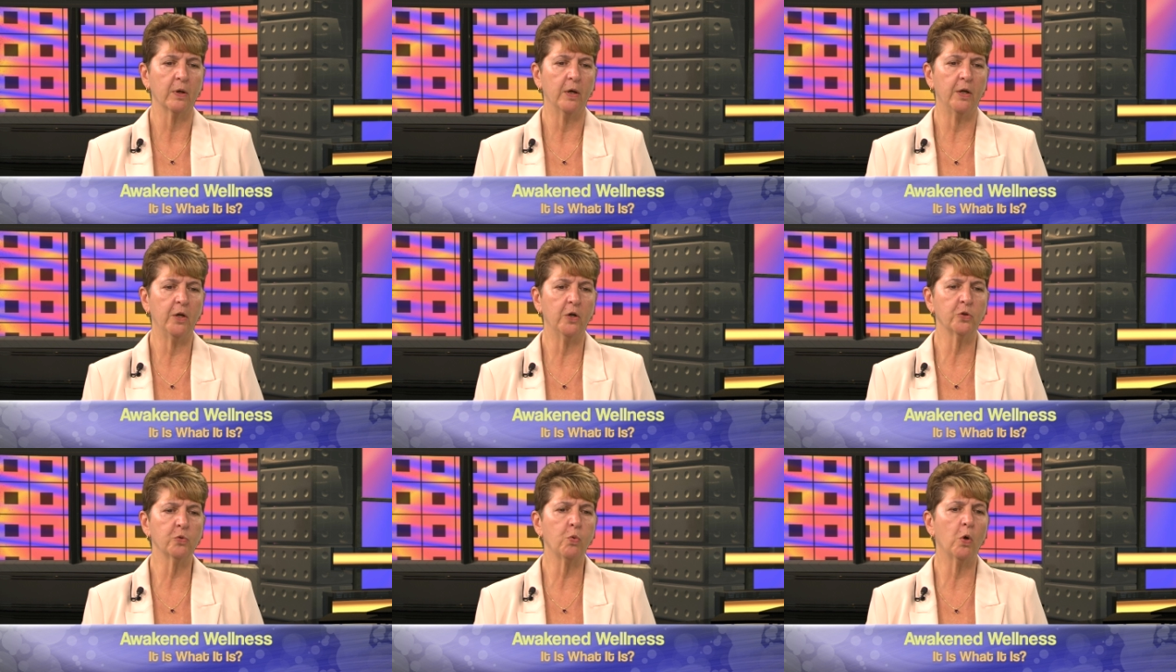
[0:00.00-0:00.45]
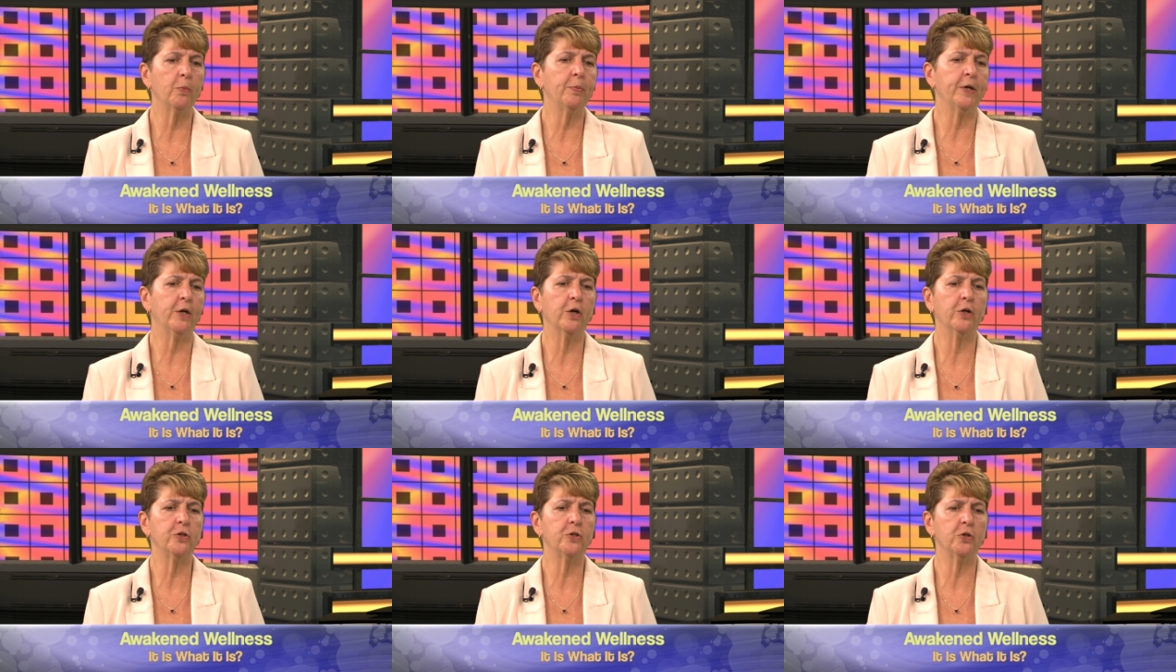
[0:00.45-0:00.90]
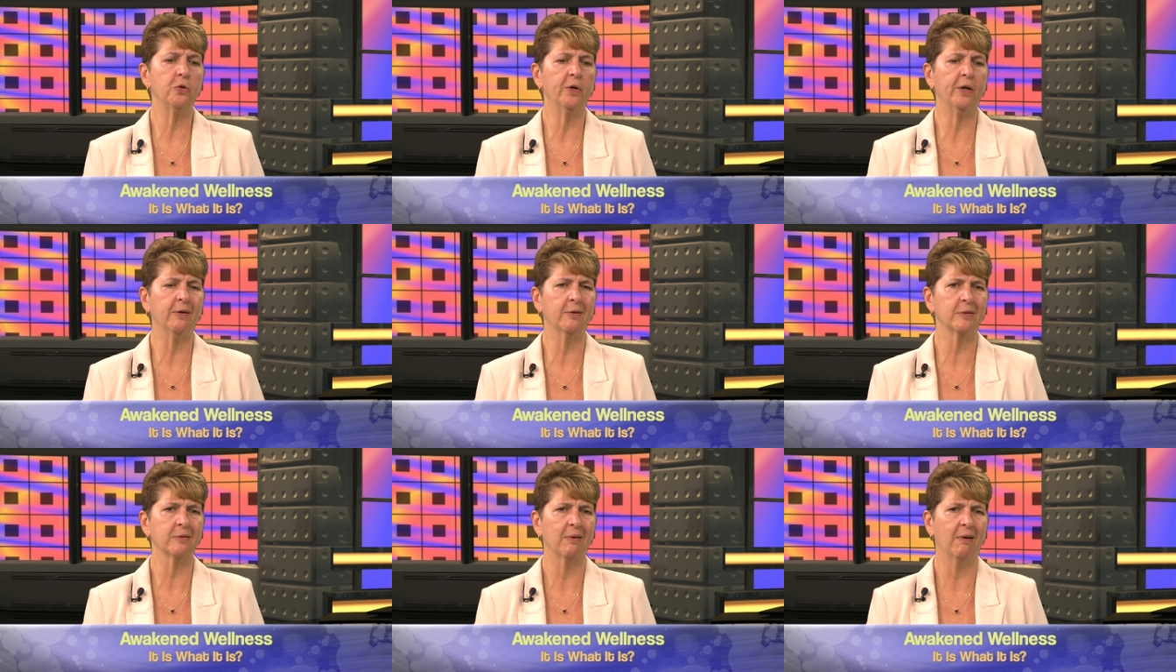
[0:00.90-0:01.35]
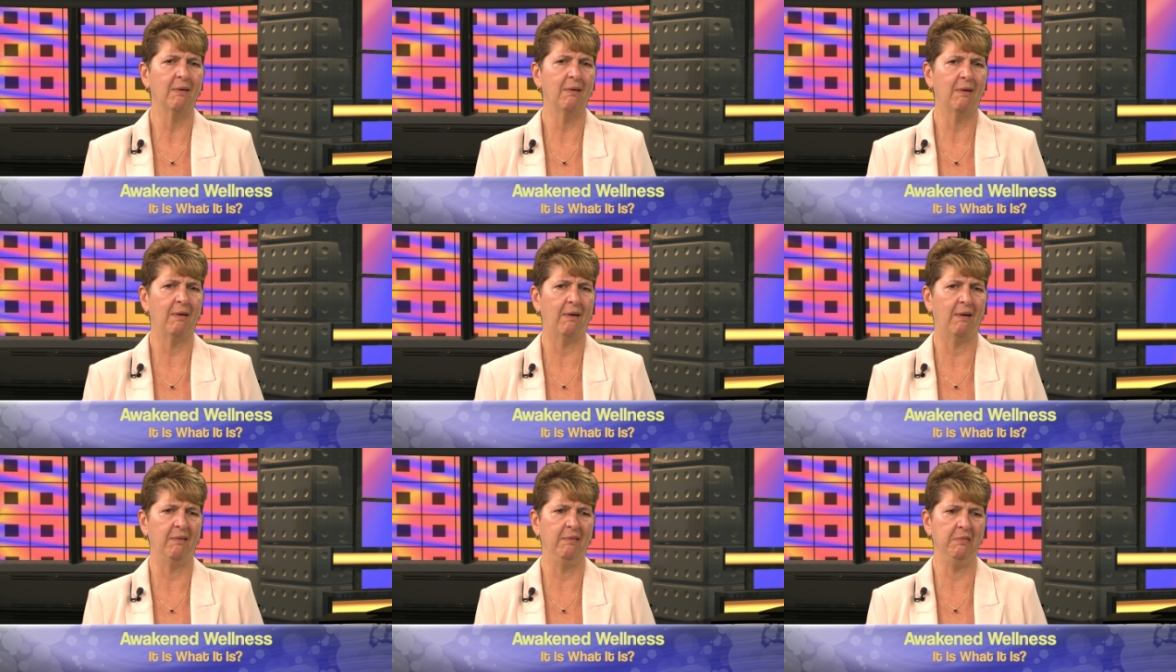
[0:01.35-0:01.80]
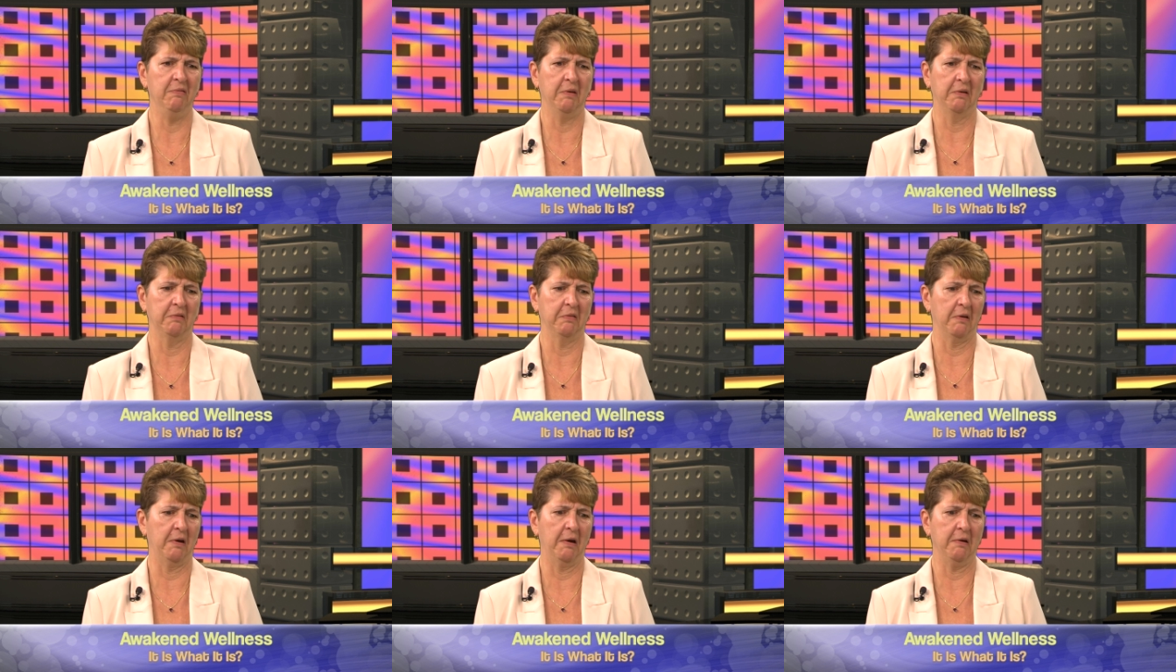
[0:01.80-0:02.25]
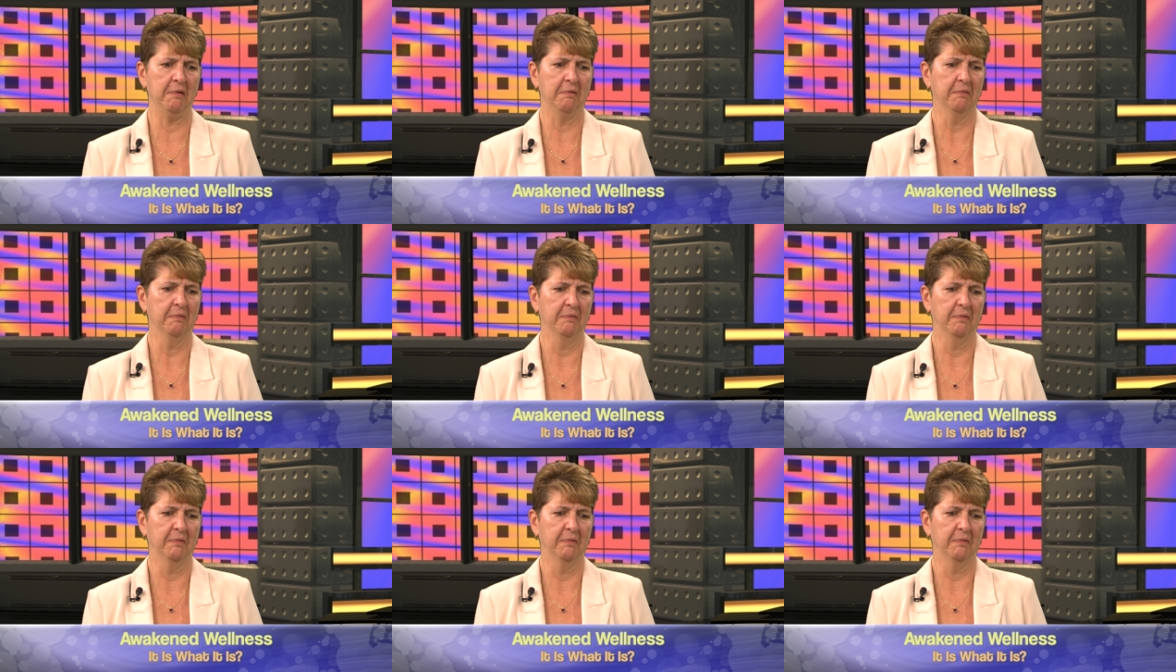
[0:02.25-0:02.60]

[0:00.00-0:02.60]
and he goes, well, because you, he goes, I didn't think that.